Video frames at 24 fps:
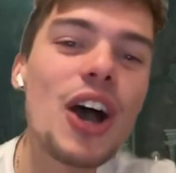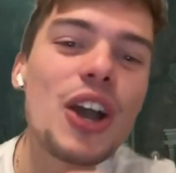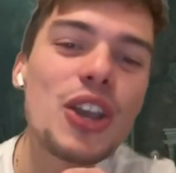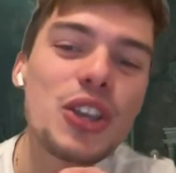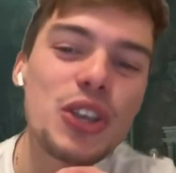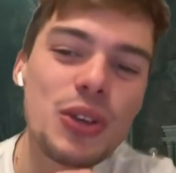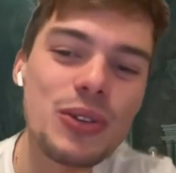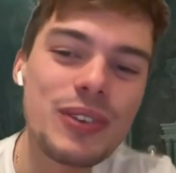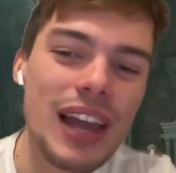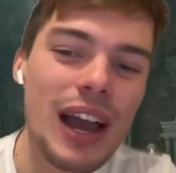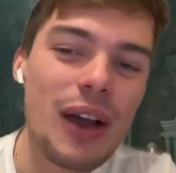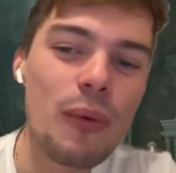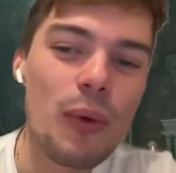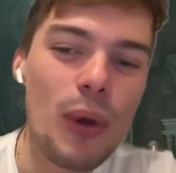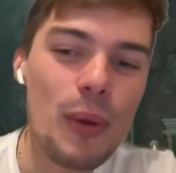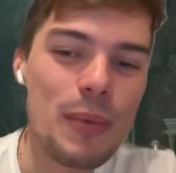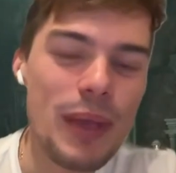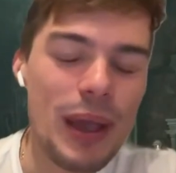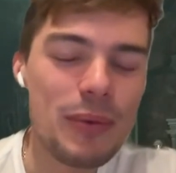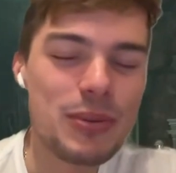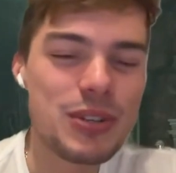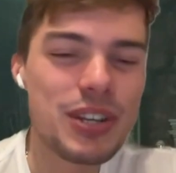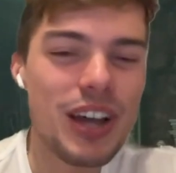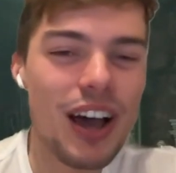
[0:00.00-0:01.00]
you now won't be
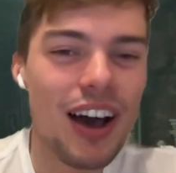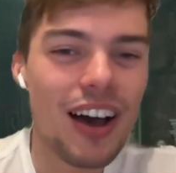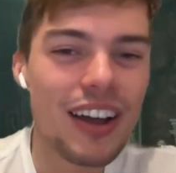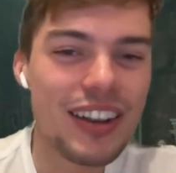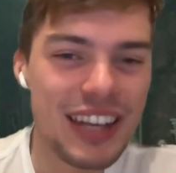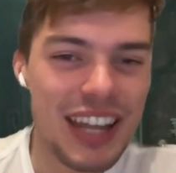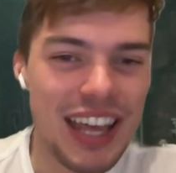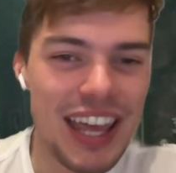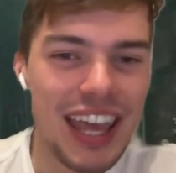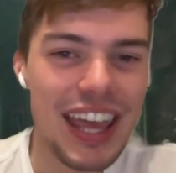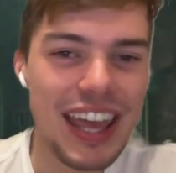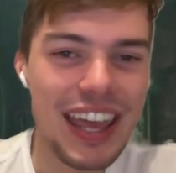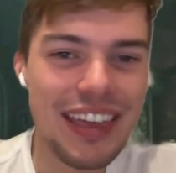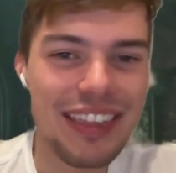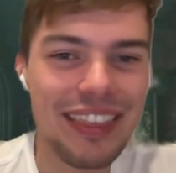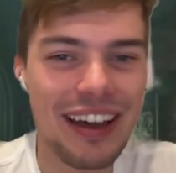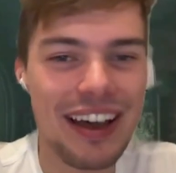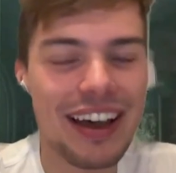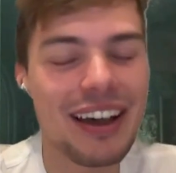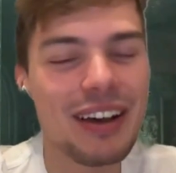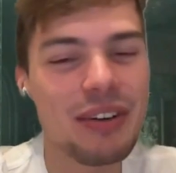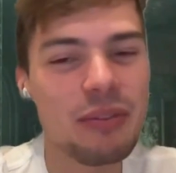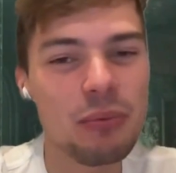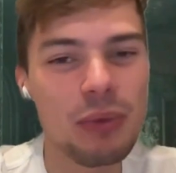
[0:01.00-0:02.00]
able to unhear
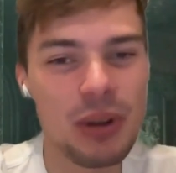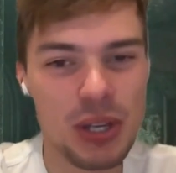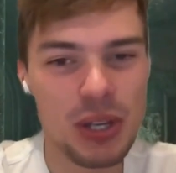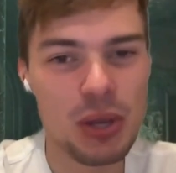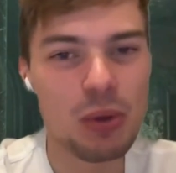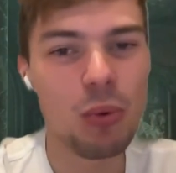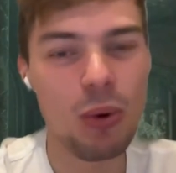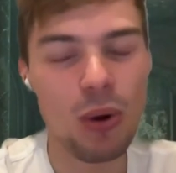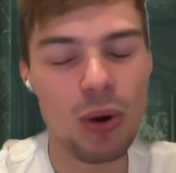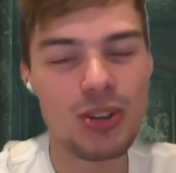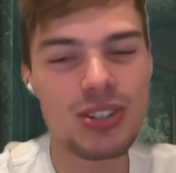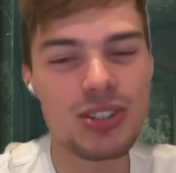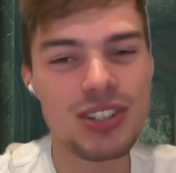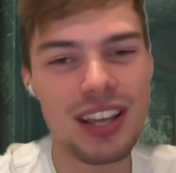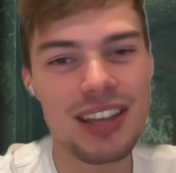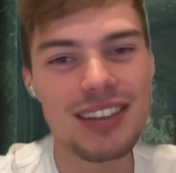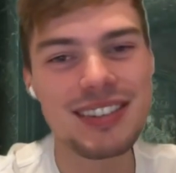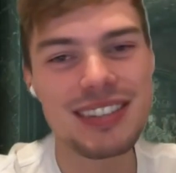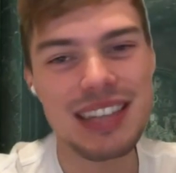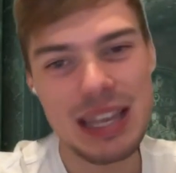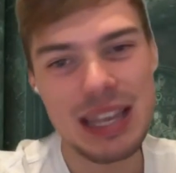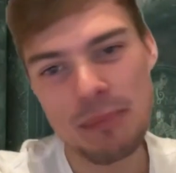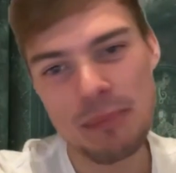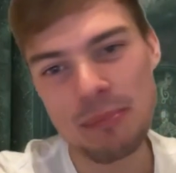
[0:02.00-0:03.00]
that when you watch that
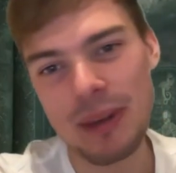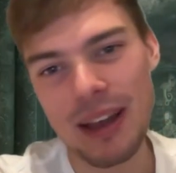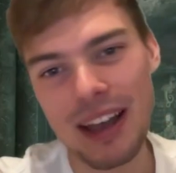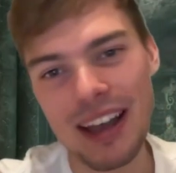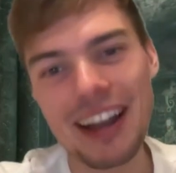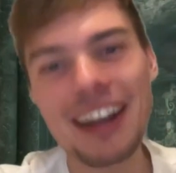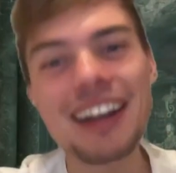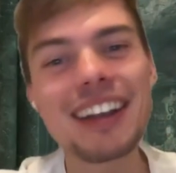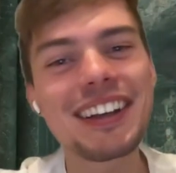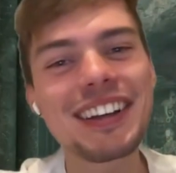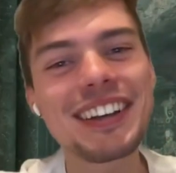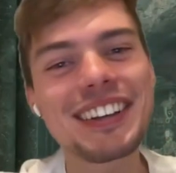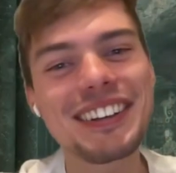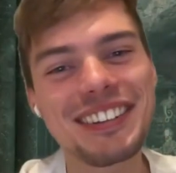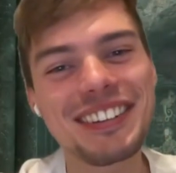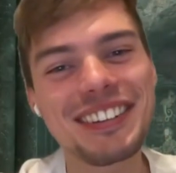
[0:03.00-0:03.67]
scene back.